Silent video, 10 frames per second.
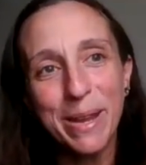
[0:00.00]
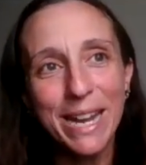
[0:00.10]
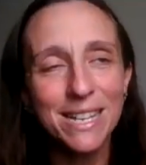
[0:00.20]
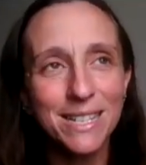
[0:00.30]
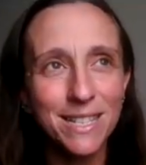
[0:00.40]

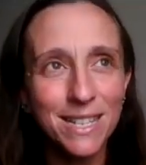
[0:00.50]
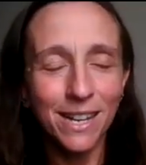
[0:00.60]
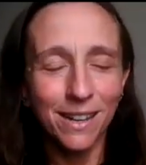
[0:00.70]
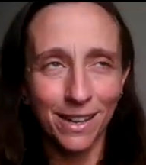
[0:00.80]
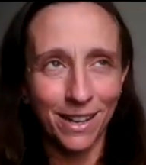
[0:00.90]
because
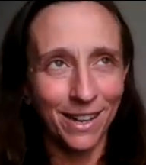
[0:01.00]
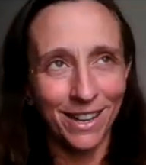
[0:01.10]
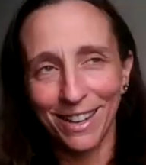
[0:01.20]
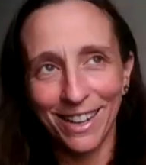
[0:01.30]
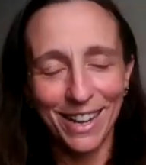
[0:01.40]

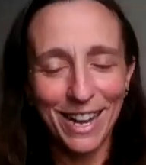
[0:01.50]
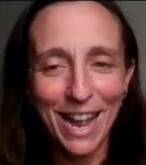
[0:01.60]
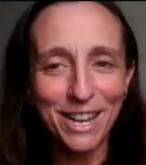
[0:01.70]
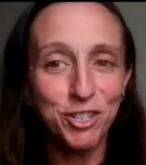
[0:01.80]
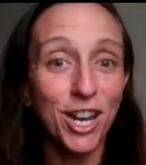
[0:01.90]

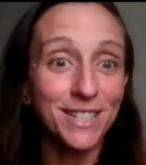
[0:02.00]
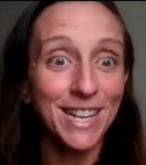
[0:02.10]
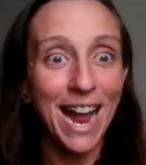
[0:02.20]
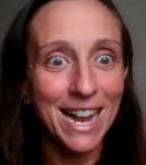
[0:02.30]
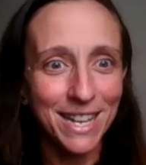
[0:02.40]

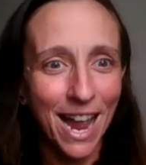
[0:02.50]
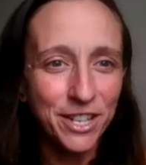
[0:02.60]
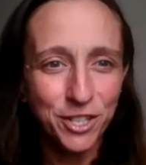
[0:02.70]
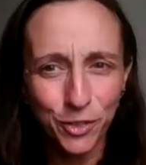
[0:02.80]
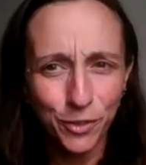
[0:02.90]
just as
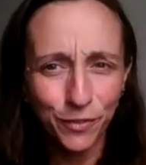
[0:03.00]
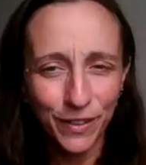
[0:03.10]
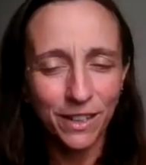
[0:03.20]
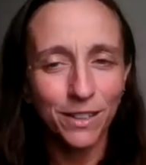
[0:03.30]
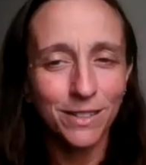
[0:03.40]
I do
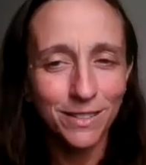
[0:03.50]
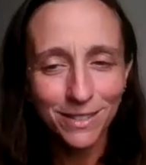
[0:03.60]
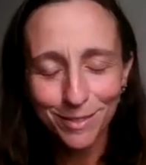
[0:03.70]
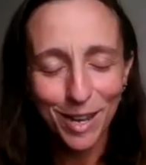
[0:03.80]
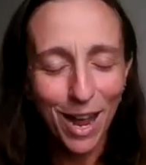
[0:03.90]
feel
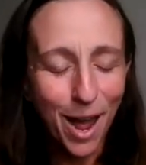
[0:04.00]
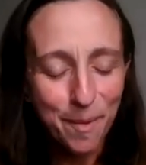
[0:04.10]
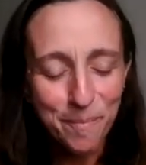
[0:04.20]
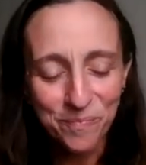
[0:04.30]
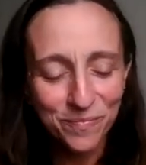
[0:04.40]

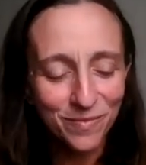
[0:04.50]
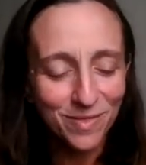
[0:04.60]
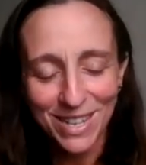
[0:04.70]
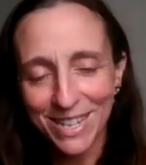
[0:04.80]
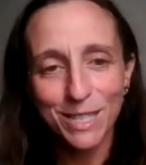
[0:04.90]

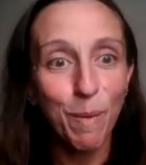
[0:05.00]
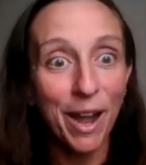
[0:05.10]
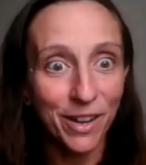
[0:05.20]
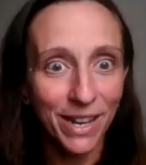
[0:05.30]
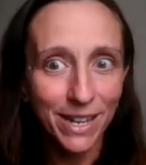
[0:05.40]

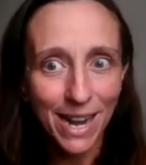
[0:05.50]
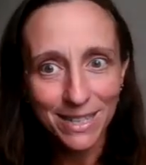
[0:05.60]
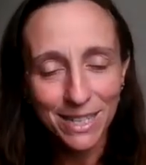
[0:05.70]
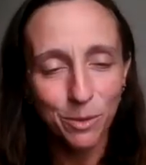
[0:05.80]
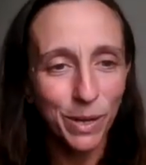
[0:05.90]
inspired and
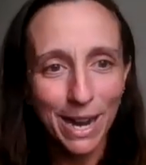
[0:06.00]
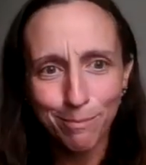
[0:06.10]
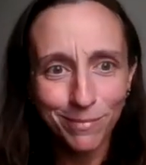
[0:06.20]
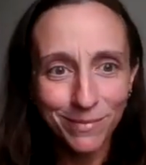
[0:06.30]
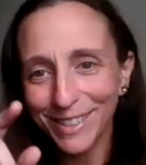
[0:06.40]
connected when
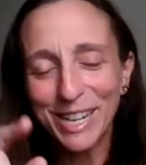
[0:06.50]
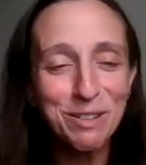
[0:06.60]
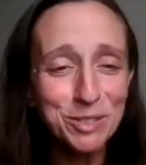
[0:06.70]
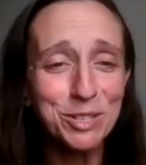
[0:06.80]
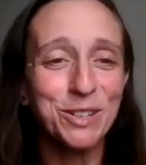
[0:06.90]
I'm,
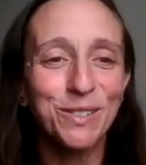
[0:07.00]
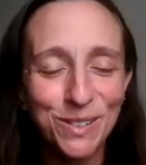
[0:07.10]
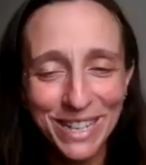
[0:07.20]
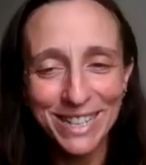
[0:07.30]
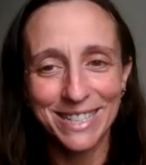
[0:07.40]

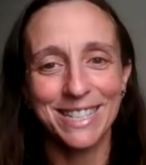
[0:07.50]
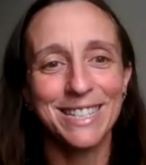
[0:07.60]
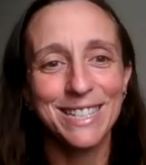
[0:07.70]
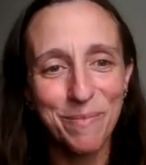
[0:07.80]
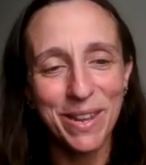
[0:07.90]
scrolling and
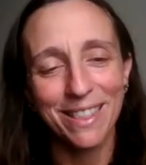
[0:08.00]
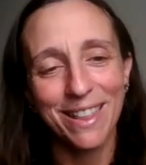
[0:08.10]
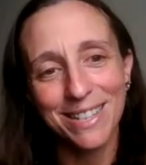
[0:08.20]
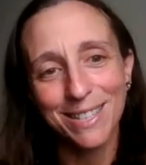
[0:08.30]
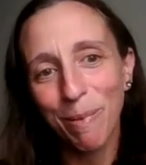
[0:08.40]
see something
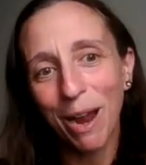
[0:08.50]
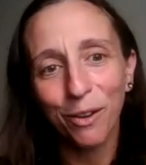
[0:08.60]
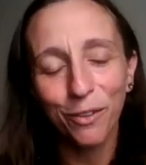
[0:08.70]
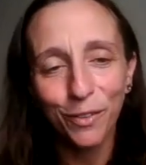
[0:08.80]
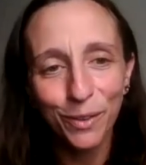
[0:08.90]
that's
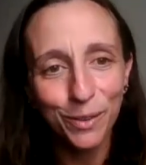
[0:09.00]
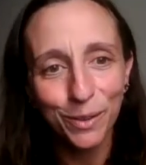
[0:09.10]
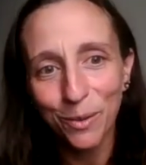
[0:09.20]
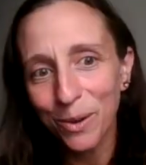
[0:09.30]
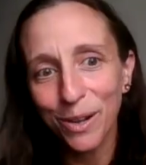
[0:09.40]

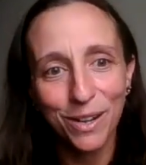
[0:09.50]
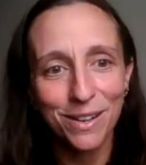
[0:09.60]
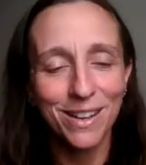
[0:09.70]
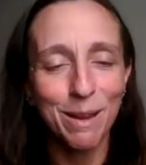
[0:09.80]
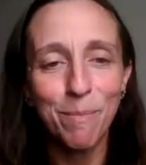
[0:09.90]
powerful
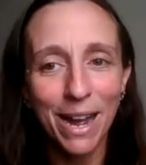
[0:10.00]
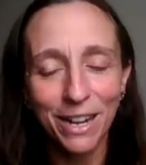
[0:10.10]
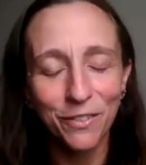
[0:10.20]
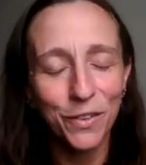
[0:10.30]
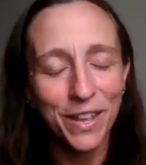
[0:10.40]
or
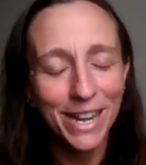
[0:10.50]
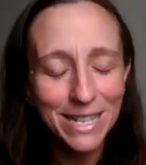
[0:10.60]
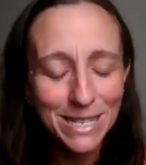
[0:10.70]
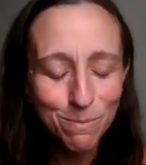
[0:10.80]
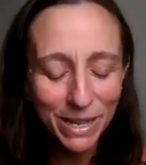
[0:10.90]
impactful that
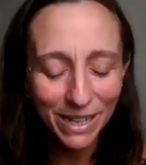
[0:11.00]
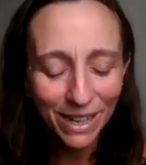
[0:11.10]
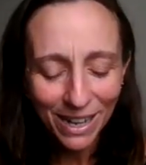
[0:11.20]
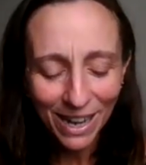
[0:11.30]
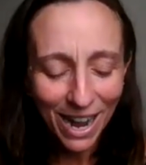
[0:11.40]
hits
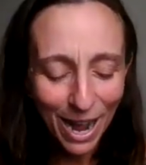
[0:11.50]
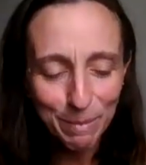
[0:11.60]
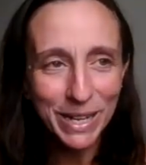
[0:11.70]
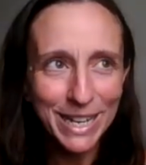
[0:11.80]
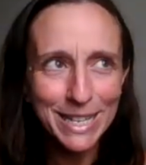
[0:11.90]
me,
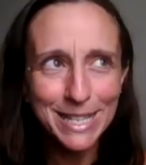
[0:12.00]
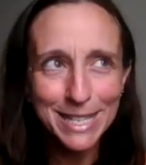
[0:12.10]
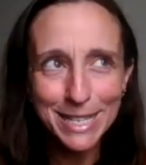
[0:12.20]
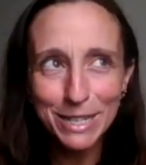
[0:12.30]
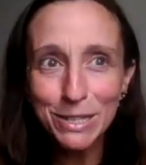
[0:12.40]
it
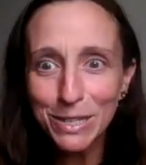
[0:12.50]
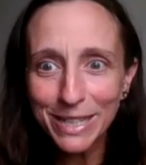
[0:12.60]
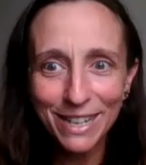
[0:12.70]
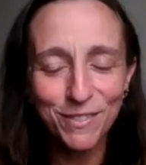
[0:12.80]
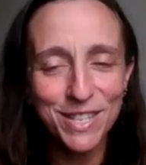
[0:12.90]
still
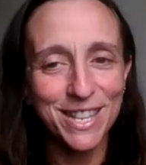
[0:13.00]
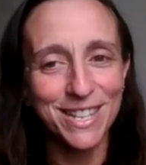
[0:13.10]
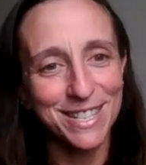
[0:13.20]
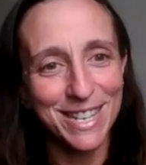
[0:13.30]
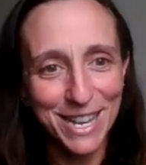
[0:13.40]
leaves
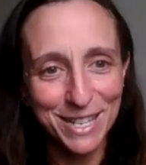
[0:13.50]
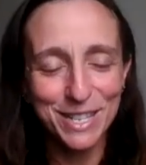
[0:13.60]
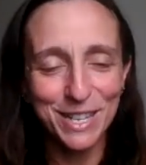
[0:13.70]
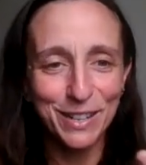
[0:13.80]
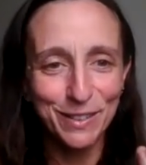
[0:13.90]
this
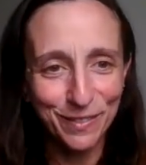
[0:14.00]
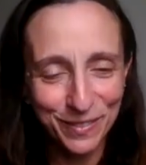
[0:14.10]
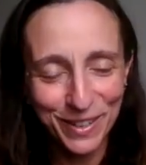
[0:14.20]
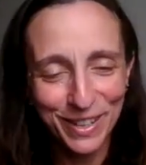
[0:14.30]
sense of